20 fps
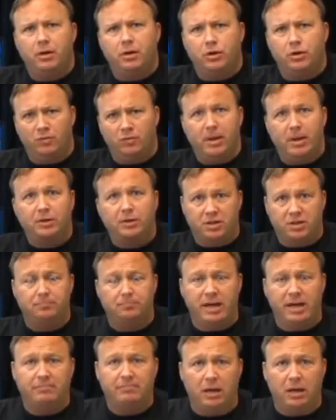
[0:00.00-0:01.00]
You built some
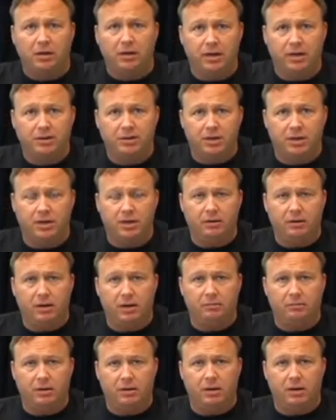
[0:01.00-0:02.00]
big buildings, and
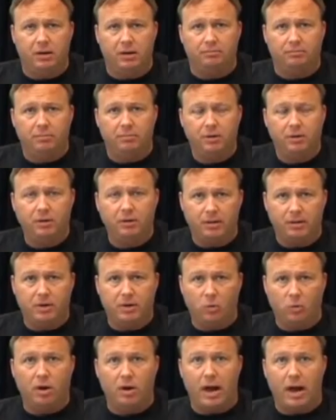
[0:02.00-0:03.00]
I mean,
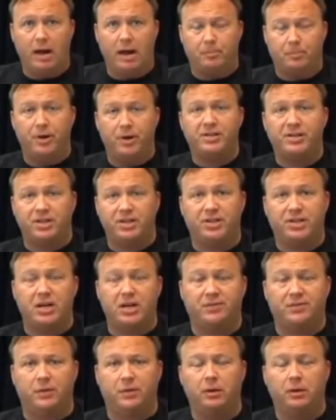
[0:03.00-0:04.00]
you had a pretty
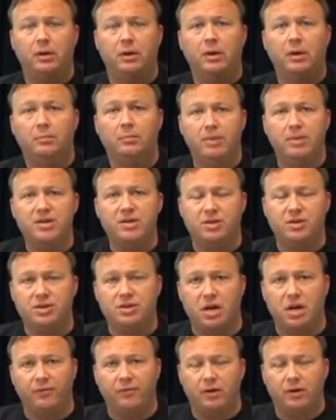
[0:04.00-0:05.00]
successful business.
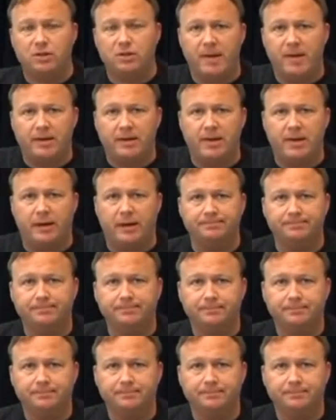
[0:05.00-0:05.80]
Tell folks about that.